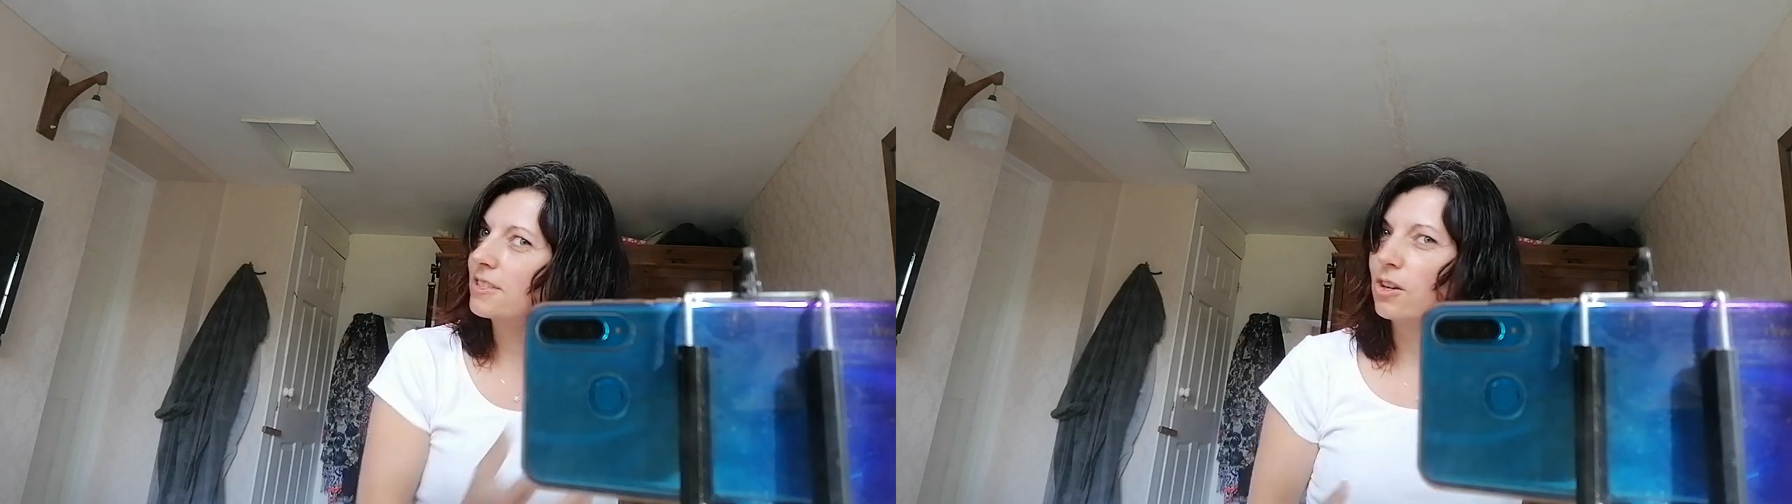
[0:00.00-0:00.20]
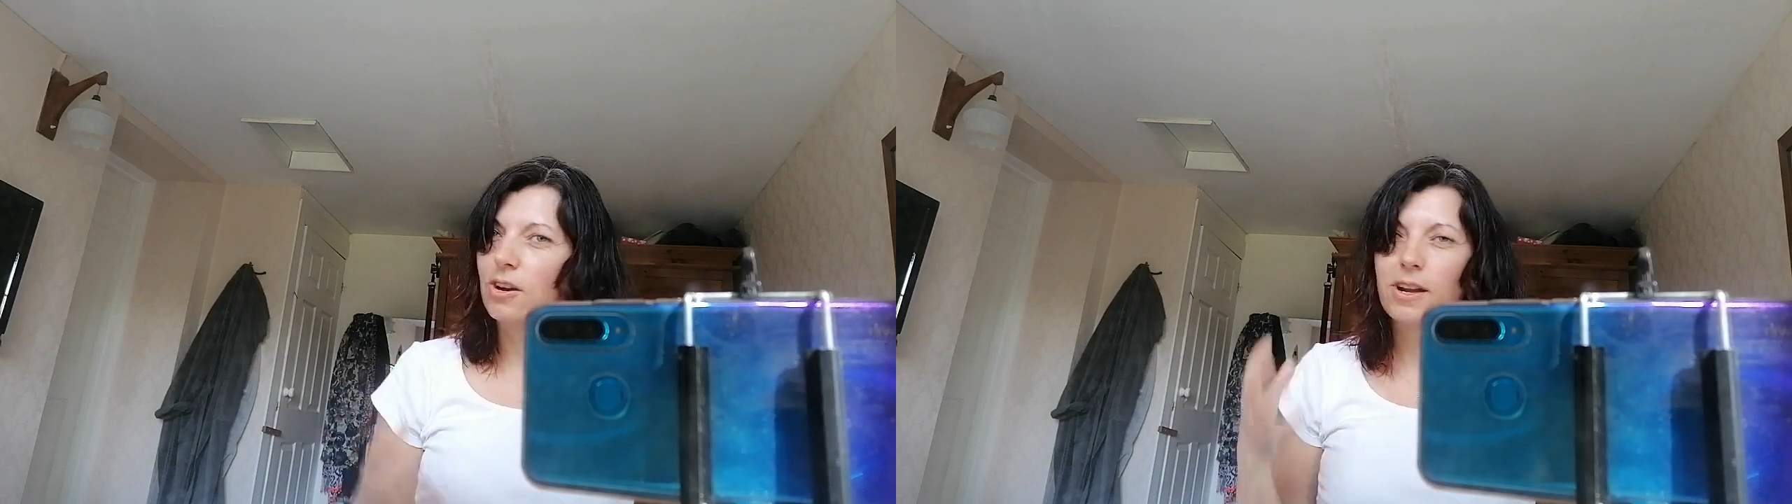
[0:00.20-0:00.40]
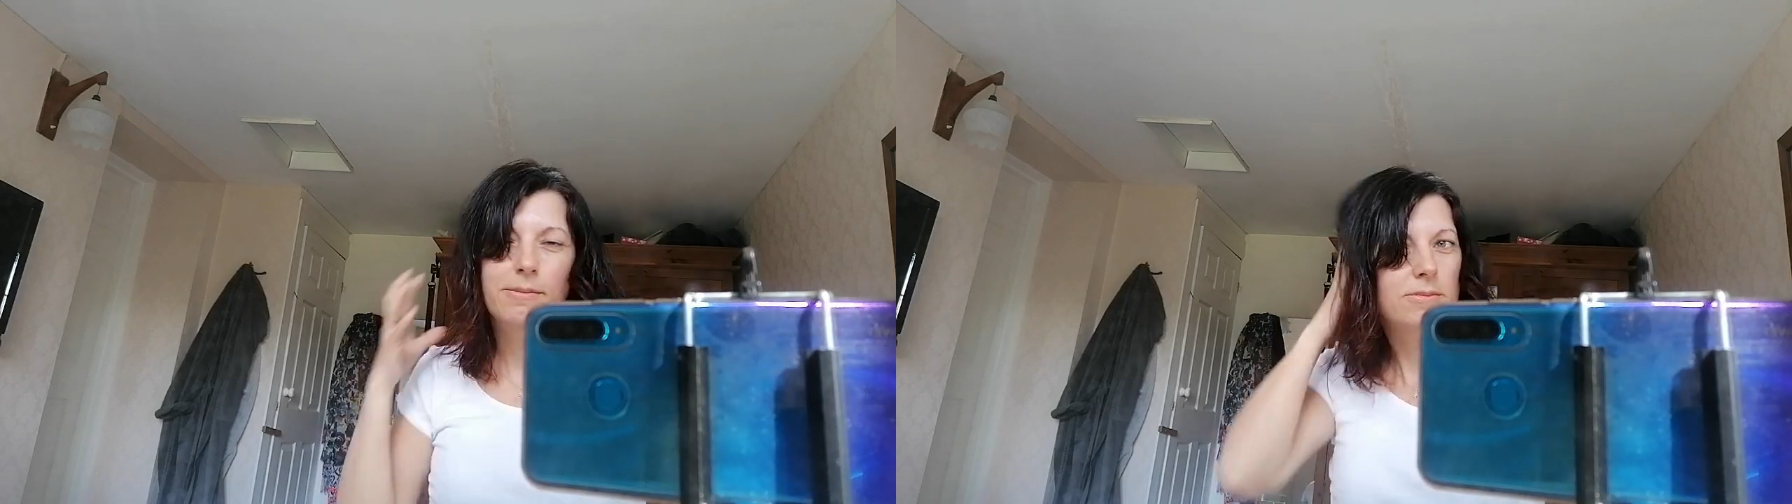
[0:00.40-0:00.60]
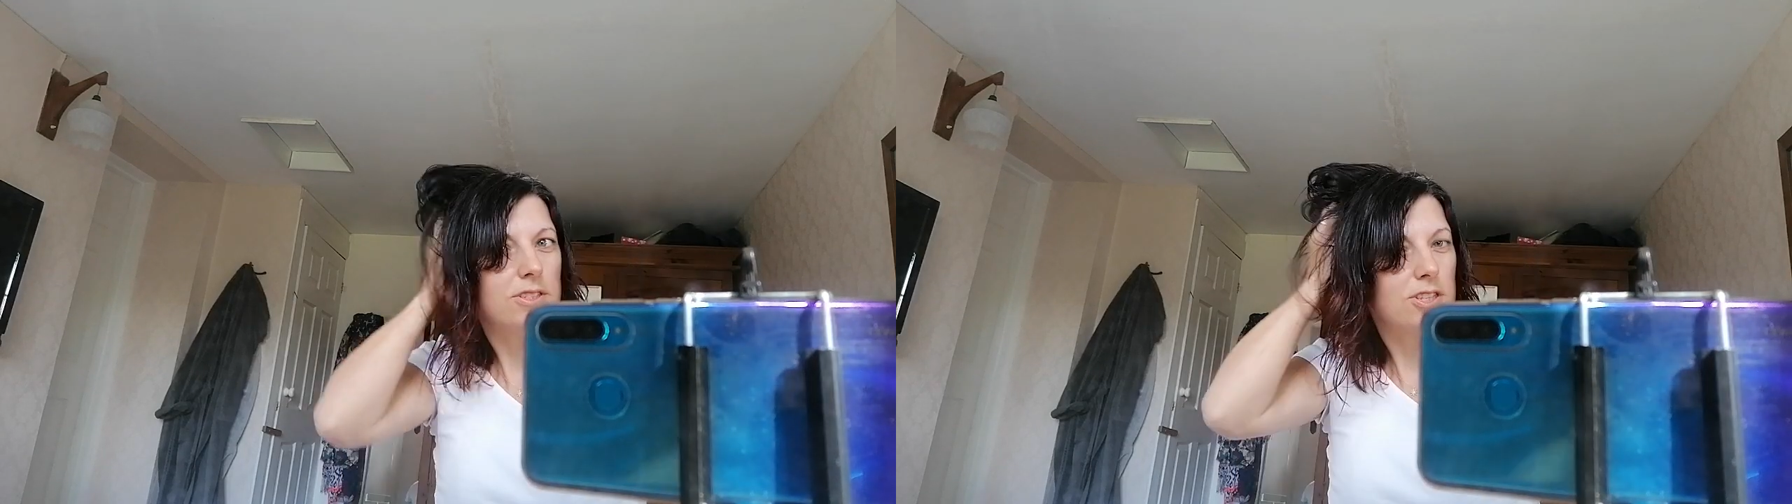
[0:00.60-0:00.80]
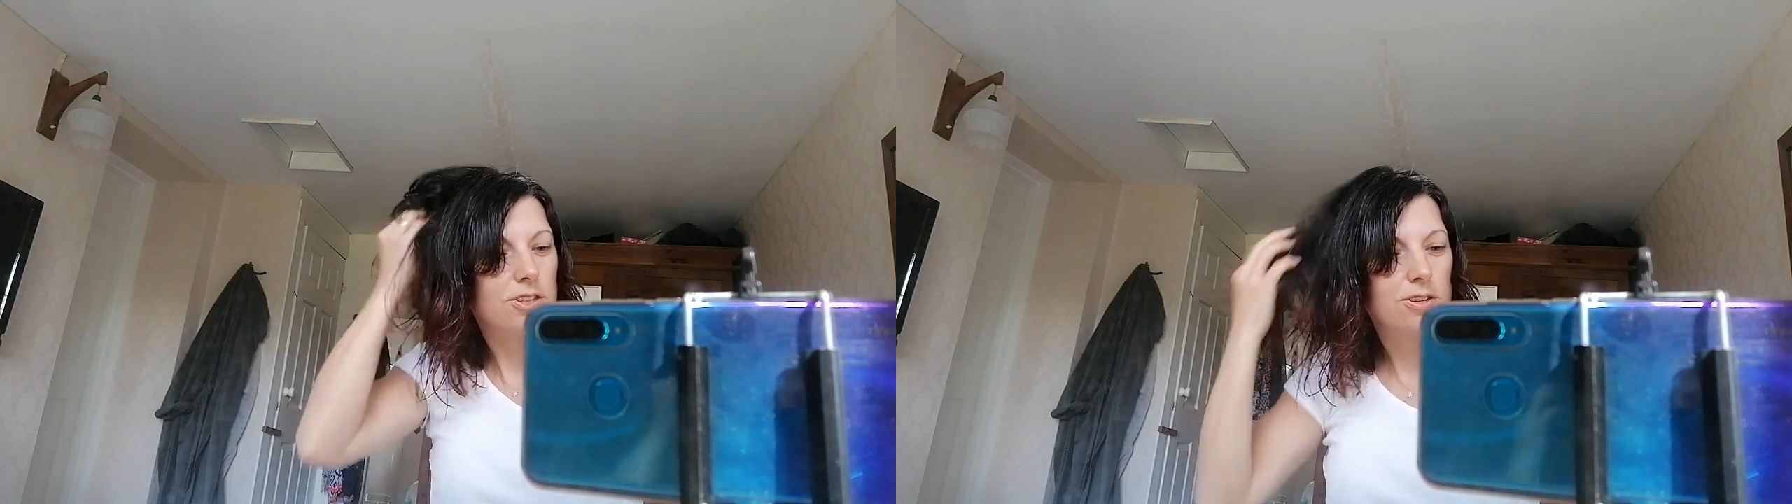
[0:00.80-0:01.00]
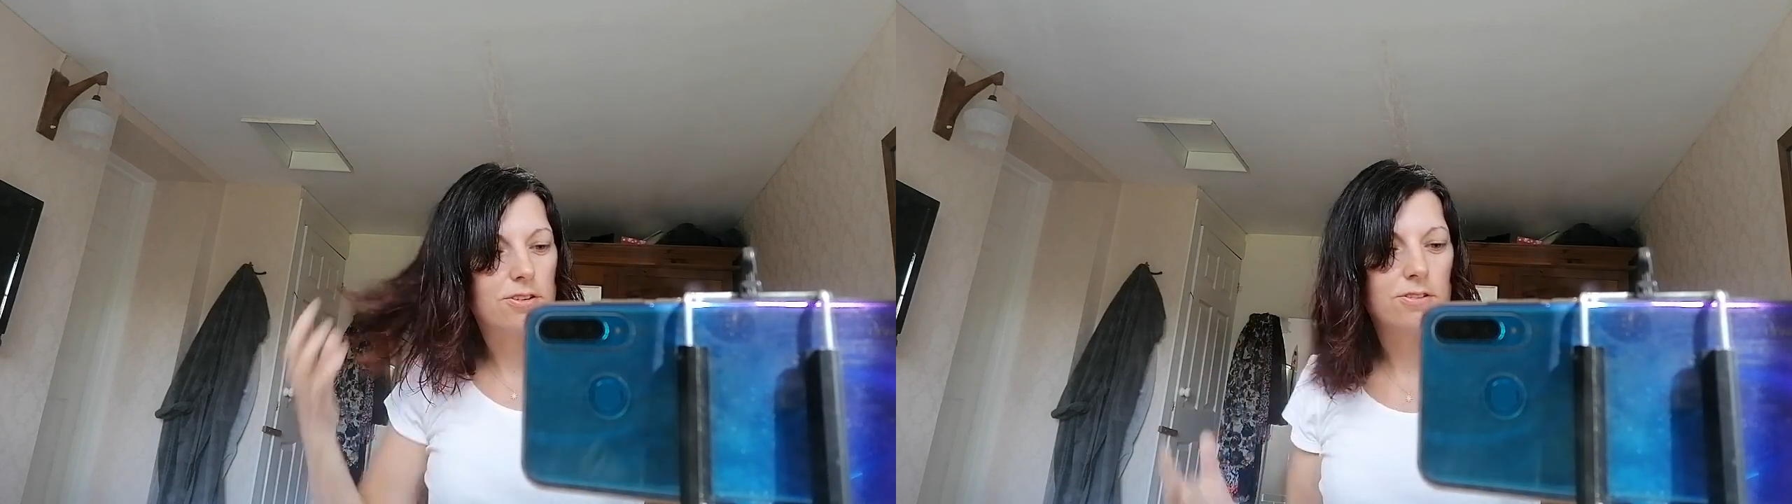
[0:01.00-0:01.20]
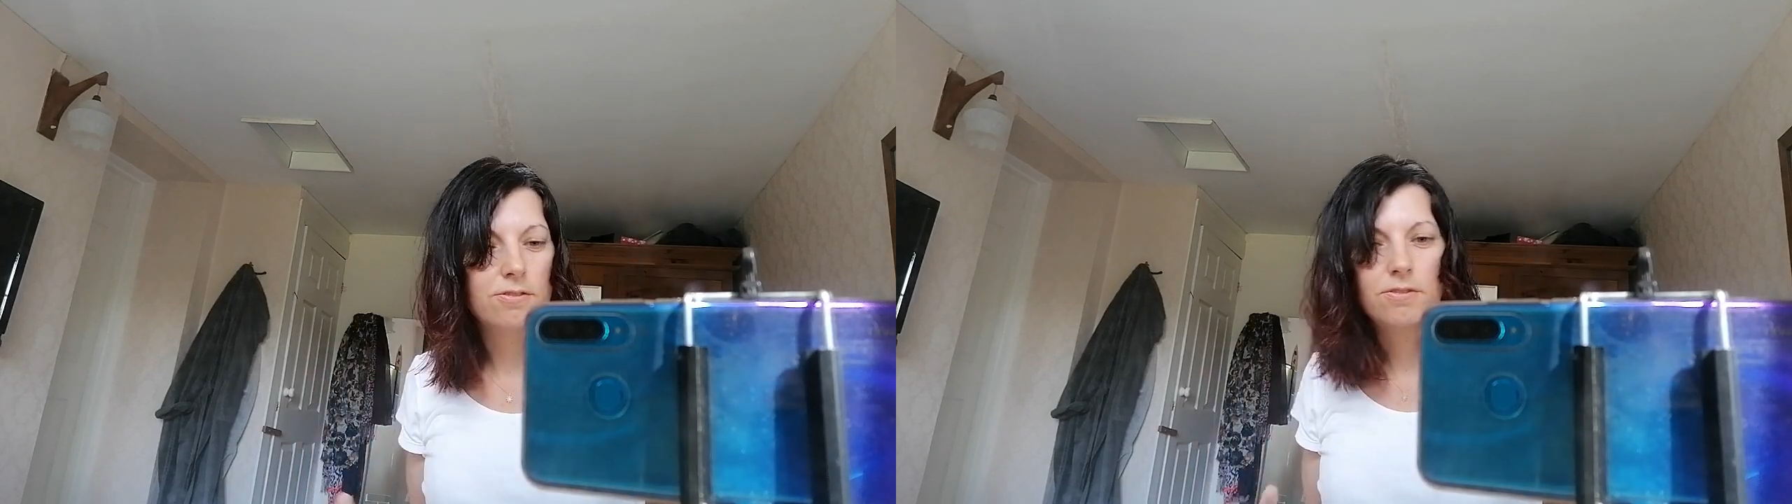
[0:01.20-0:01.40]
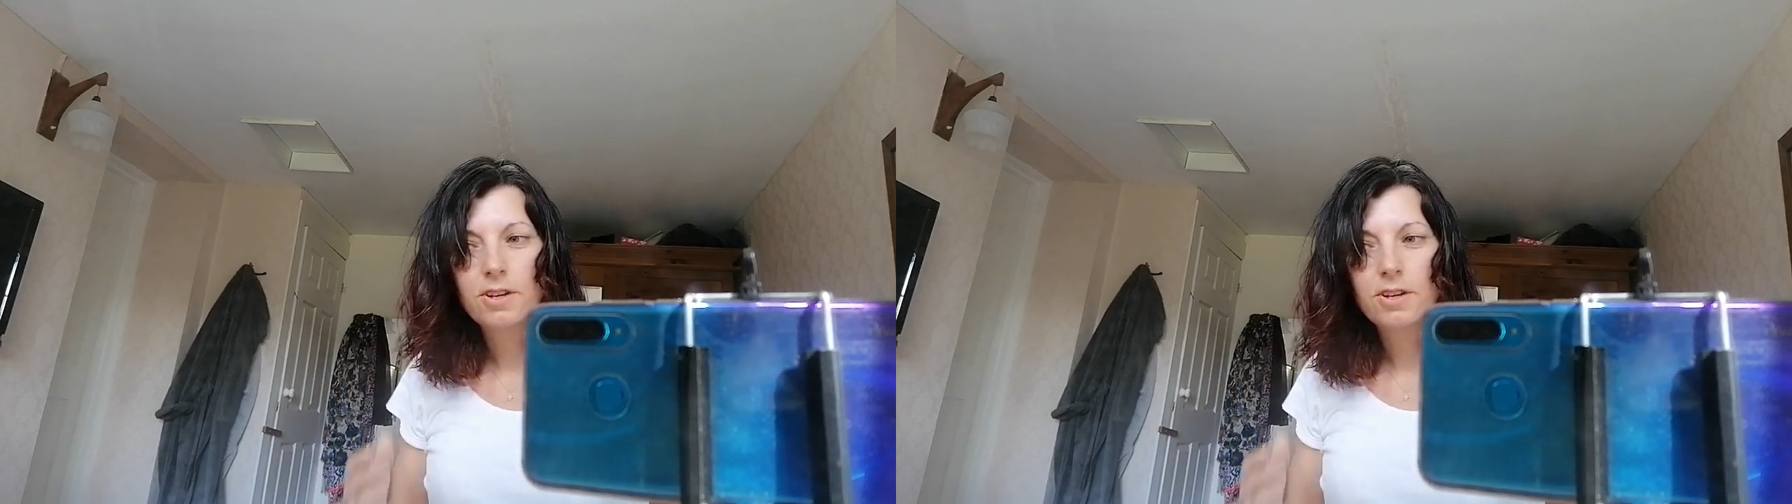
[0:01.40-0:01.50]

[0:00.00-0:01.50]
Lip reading: time to